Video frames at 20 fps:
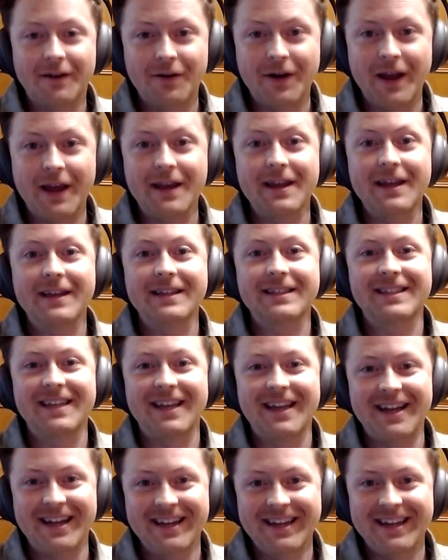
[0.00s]
Okay,
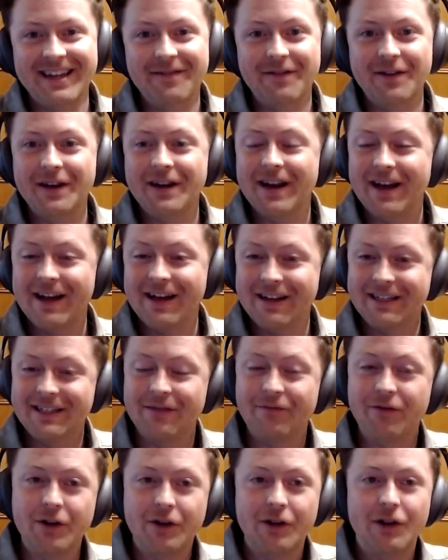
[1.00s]
yes, Even
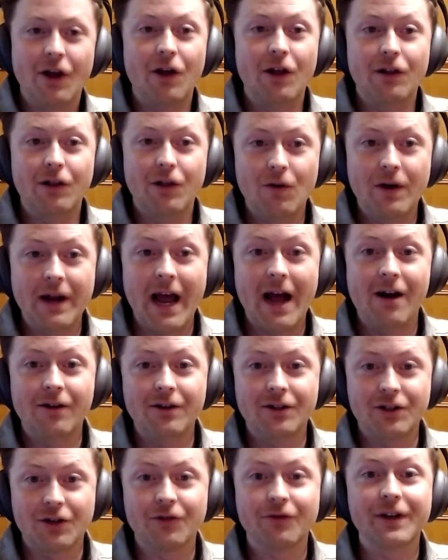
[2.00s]
different
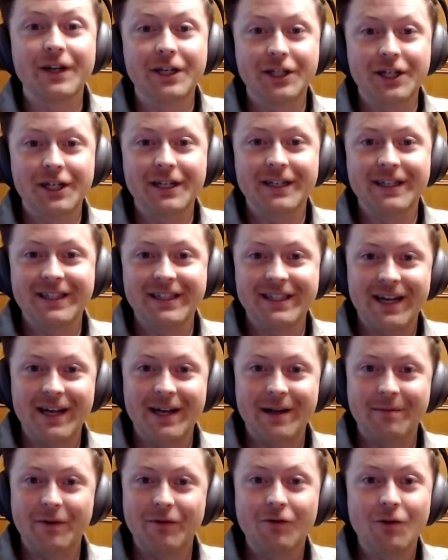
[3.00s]
locales or regions.
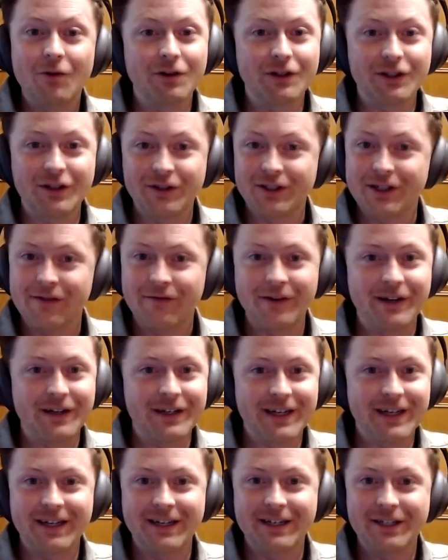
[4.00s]
Of course, there's
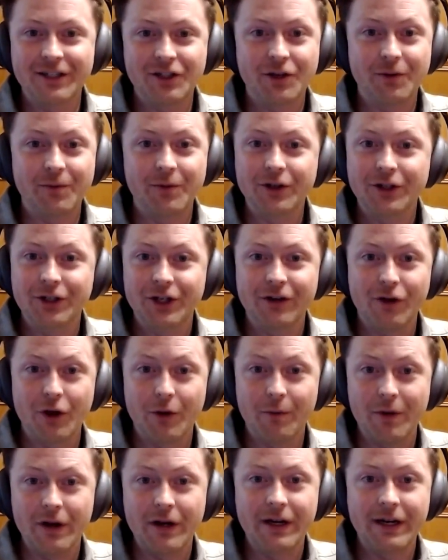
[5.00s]
different distribution
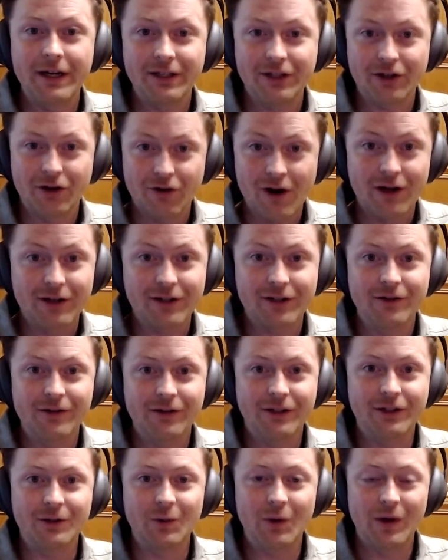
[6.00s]
of communities across
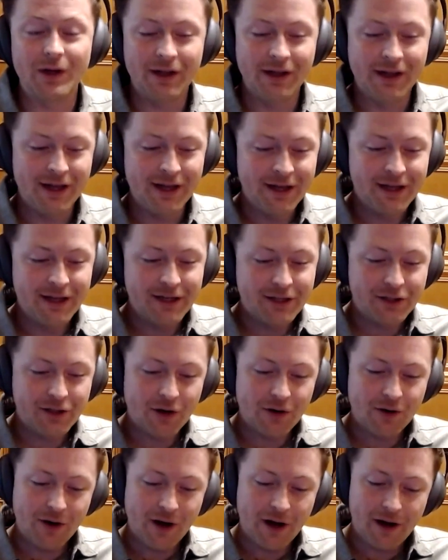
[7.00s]
those as well.
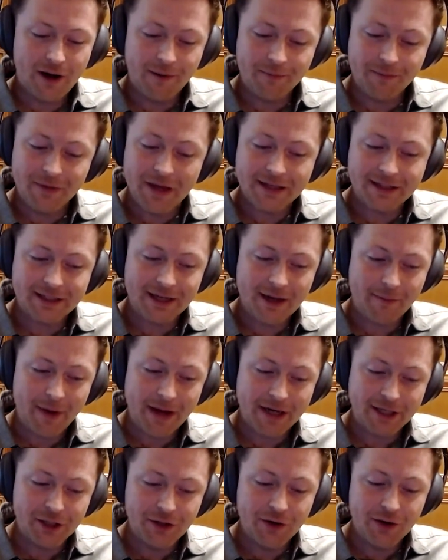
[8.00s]
So yes,
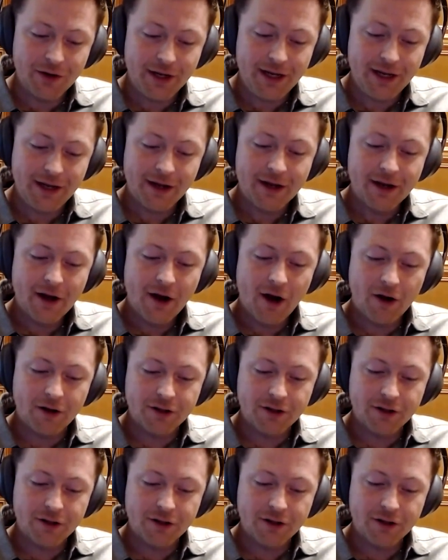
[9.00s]
Apache Hudi.